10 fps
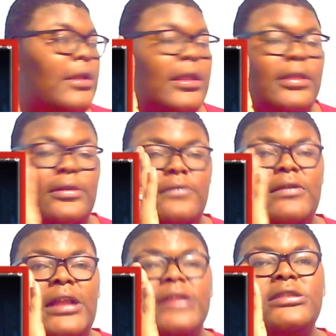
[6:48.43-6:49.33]

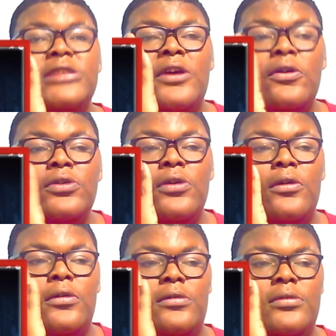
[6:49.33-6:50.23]
When I tell
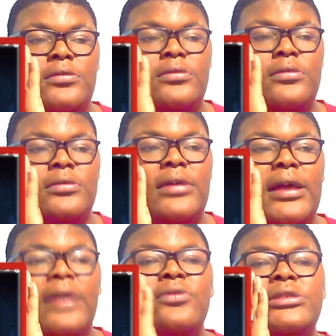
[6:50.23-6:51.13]
y'all,
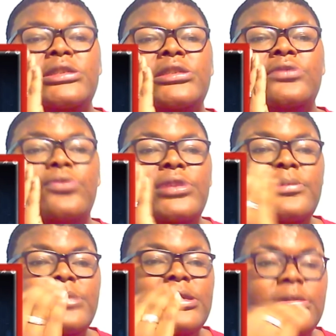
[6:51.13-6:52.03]
I was
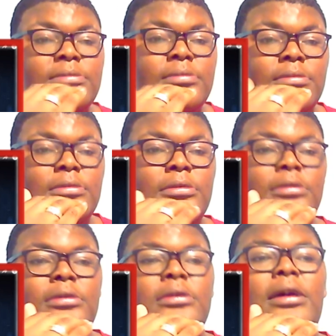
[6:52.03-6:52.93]
screaming.
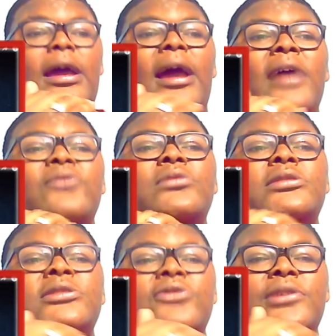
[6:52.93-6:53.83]
I was
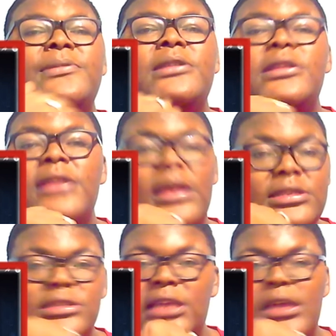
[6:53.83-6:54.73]
screaming. The
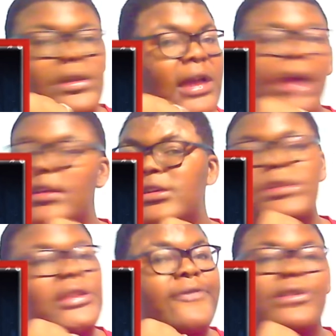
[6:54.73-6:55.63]
next day, I couldn't
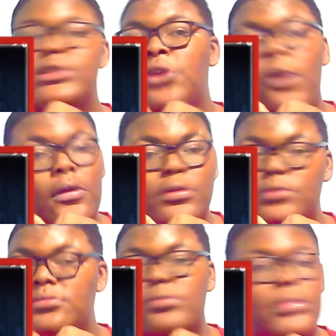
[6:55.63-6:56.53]
even talk.
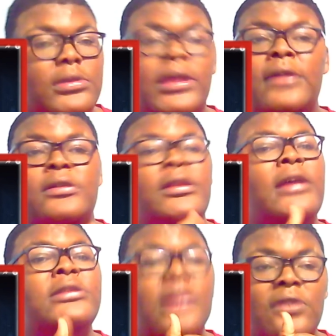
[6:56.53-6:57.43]
Like,
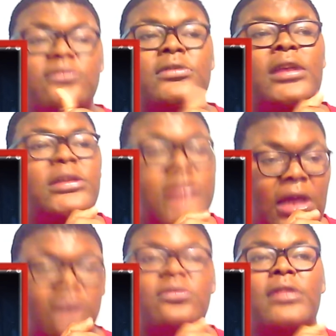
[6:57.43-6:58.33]
that's how
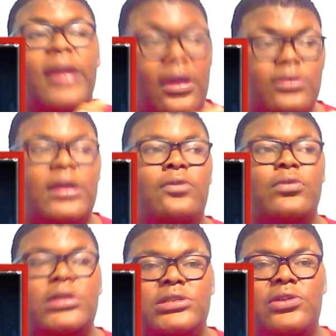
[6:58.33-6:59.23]
loud I
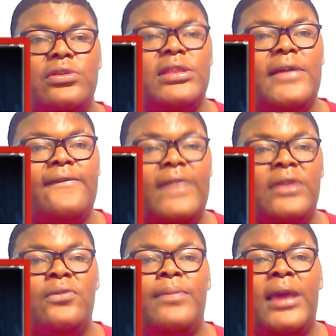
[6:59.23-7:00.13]
was during that
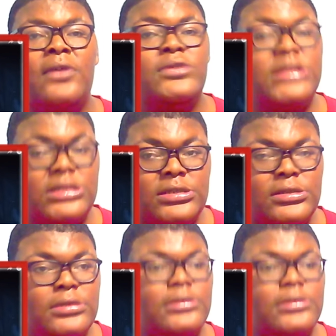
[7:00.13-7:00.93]
final battle scene.